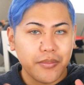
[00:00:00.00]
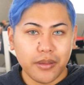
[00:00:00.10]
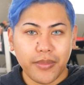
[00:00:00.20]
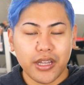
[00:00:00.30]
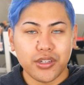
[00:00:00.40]

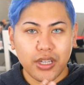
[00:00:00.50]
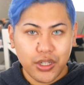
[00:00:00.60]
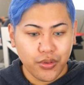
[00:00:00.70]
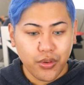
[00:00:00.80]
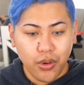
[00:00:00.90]
compared to
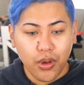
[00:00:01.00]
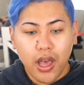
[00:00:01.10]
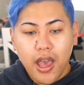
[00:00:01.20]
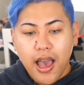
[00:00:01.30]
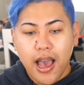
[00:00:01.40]
Hidrocor.
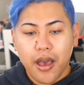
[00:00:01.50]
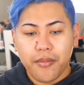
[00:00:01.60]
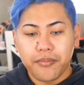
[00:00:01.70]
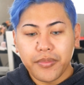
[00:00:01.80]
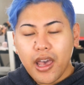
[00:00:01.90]

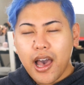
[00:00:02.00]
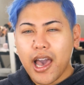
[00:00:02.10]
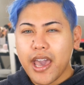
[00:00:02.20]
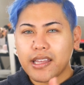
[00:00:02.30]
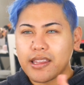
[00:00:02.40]

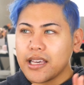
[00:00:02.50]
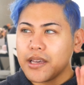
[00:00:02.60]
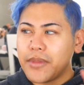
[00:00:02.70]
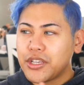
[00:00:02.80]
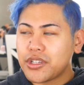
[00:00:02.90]
I think
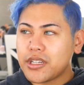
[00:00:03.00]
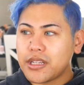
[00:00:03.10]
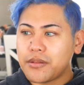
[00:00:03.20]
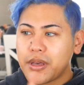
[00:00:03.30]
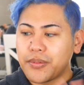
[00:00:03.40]
I mentioned it
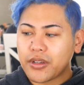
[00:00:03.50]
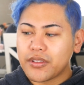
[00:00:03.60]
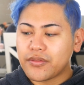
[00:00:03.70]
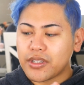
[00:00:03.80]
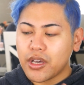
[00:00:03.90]
in my
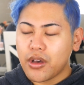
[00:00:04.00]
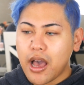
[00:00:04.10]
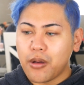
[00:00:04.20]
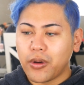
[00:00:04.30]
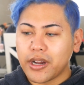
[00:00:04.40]
previous video
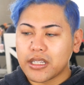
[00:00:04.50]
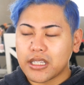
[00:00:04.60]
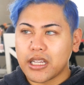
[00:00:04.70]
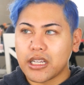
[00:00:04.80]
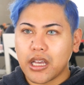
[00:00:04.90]
where I
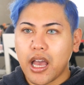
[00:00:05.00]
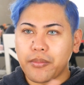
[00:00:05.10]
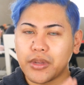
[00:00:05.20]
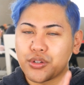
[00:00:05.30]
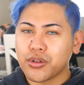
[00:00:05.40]
said
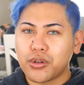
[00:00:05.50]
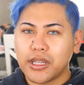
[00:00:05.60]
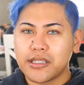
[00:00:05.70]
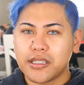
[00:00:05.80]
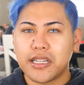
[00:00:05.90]
Hidrocor
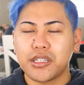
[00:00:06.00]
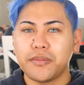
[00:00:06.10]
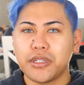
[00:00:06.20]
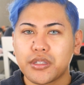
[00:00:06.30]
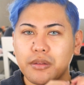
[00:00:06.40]
lenses tend to
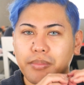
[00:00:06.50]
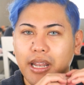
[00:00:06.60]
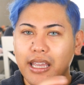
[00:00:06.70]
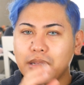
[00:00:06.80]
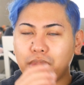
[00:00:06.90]
be just a
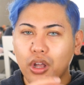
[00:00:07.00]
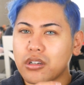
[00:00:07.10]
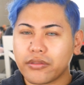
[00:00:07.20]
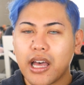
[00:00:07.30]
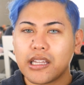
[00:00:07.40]
plain
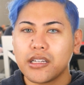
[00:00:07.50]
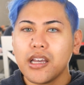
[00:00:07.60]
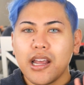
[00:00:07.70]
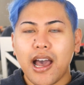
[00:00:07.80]
block of color.